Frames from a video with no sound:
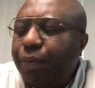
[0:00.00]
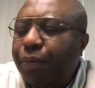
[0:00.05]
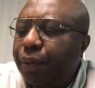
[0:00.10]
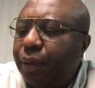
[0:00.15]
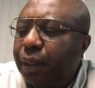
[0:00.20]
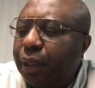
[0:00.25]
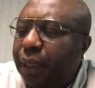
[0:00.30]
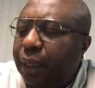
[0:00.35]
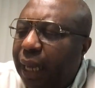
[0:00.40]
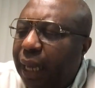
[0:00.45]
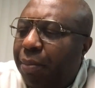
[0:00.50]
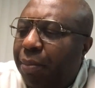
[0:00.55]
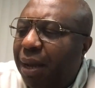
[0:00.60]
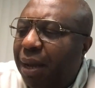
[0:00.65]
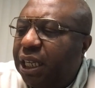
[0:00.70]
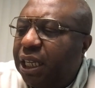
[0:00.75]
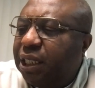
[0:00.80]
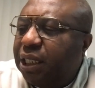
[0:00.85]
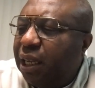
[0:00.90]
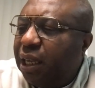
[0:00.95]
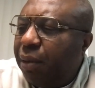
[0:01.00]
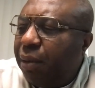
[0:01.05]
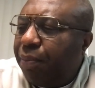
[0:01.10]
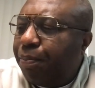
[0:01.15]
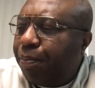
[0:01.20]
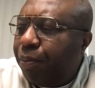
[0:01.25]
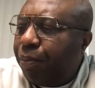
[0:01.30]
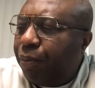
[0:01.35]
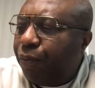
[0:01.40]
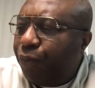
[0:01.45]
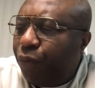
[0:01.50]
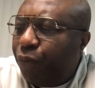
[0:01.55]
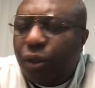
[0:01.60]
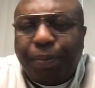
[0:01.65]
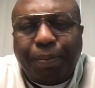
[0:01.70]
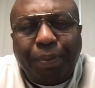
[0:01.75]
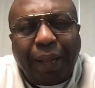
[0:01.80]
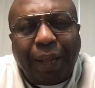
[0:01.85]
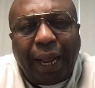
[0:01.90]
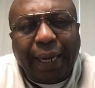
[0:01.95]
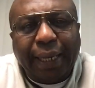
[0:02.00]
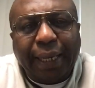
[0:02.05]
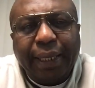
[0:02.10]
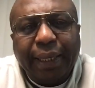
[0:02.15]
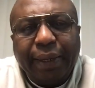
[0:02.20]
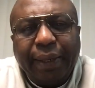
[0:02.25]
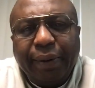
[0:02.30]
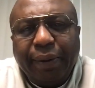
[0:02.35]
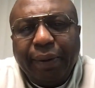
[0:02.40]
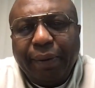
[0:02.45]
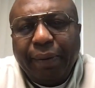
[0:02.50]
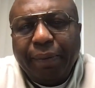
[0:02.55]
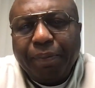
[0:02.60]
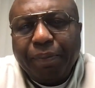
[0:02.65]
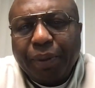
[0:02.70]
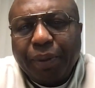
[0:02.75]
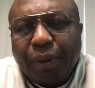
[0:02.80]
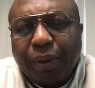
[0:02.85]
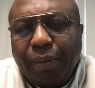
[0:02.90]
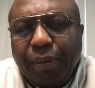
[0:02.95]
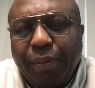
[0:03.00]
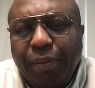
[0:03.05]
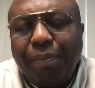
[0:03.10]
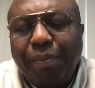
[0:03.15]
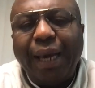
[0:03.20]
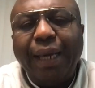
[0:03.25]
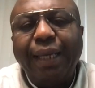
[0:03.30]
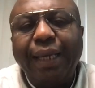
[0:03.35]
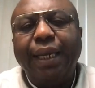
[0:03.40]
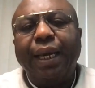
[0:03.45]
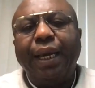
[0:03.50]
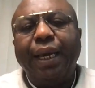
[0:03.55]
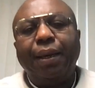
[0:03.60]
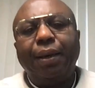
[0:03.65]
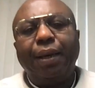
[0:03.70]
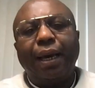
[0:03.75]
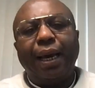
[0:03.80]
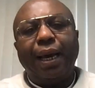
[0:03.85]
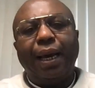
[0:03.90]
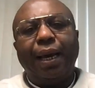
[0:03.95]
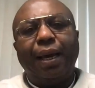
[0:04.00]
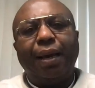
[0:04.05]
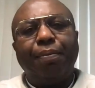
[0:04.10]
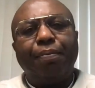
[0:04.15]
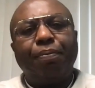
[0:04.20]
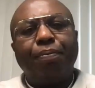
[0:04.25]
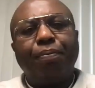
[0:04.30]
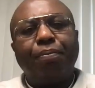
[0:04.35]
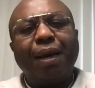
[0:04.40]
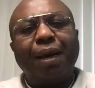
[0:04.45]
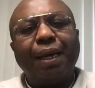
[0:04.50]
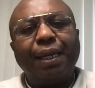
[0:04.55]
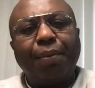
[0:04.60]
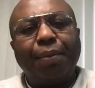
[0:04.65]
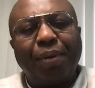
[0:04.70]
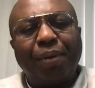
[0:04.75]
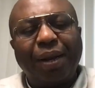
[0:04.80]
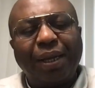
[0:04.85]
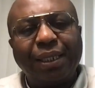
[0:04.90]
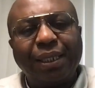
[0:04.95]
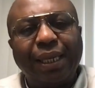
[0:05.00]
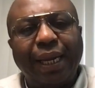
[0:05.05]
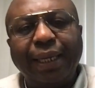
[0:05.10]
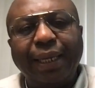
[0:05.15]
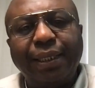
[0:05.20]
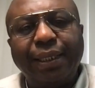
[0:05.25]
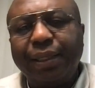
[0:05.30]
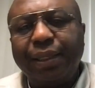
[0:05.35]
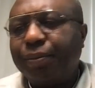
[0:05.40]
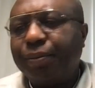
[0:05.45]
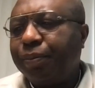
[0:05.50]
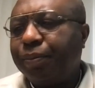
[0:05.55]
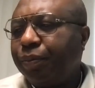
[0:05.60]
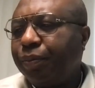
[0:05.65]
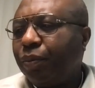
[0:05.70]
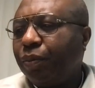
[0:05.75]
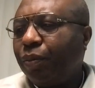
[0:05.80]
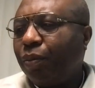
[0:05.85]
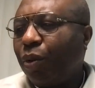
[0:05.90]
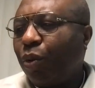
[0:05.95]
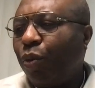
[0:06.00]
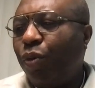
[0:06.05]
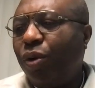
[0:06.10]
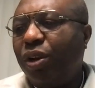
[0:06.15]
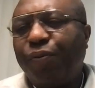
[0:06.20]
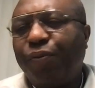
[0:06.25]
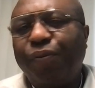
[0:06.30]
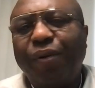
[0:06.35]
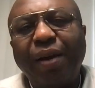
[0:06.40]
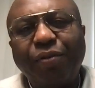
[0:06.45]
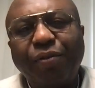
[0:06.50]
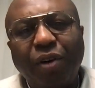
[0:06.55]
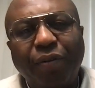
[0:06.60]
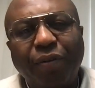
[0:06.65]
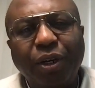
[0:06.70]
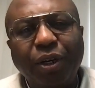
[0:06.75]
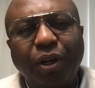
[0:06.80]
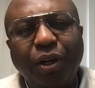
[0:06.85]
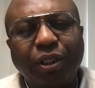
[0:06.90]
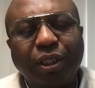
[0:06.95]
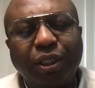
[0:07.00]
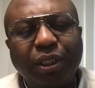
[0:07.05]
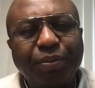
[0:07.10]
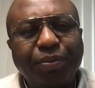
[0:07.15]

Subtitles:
the emergency food plan by the president with the five governors.